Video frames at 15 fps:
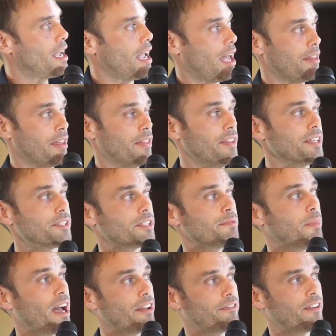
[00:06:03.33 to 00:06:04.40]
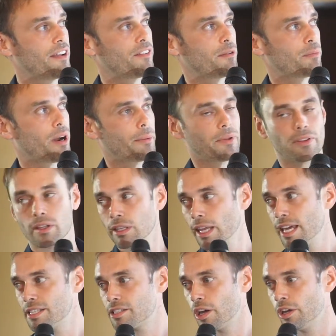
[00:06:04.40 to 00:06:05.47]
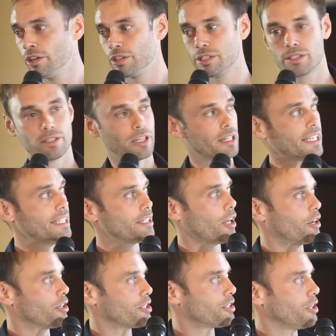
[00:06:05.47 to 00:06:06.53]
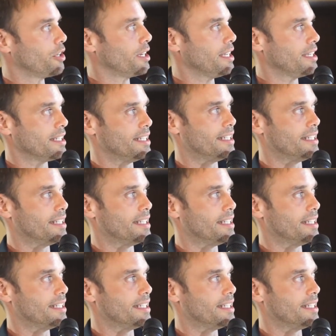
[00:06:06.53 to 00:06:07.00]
And then this is my favorite, and probably the less under, the least understood is